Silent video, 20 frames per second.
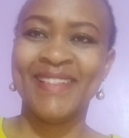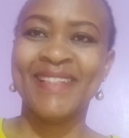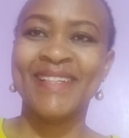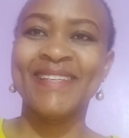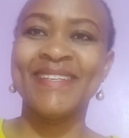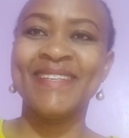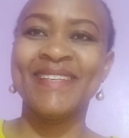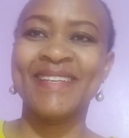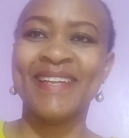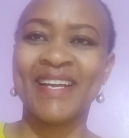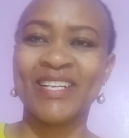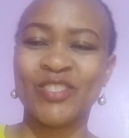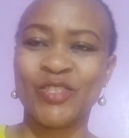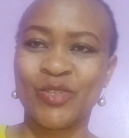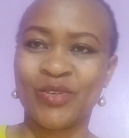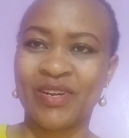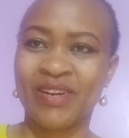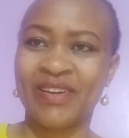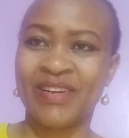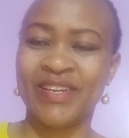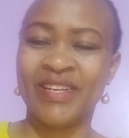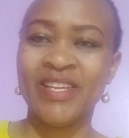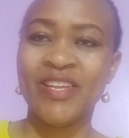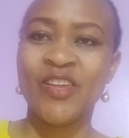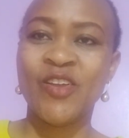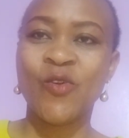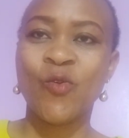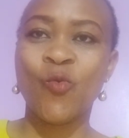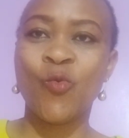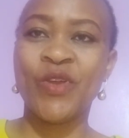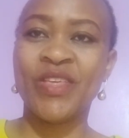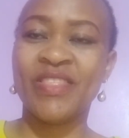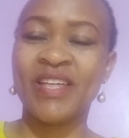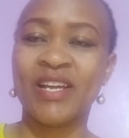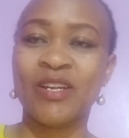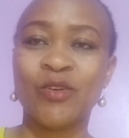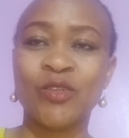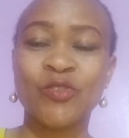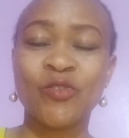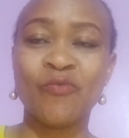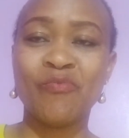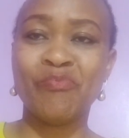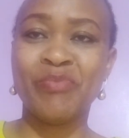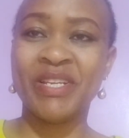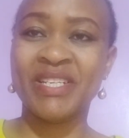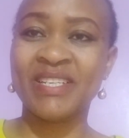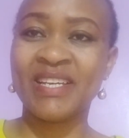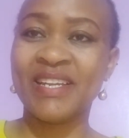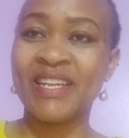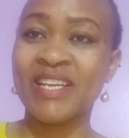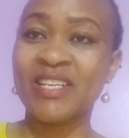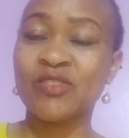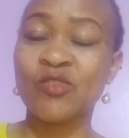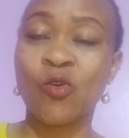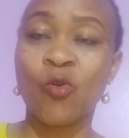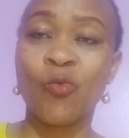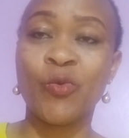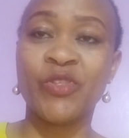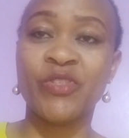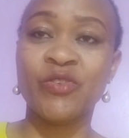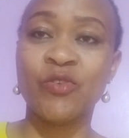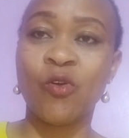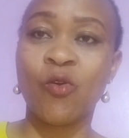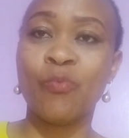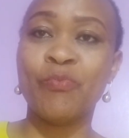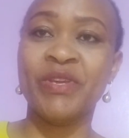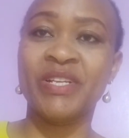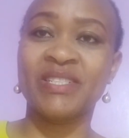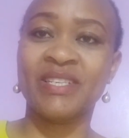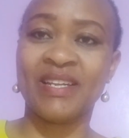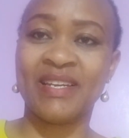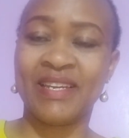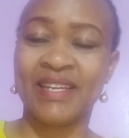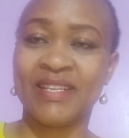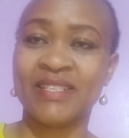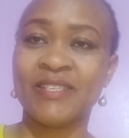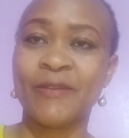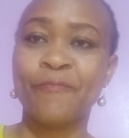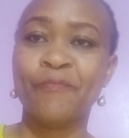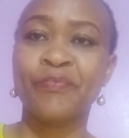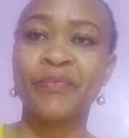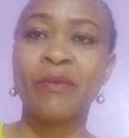naturally with a lot of bitterness or with no bitterness,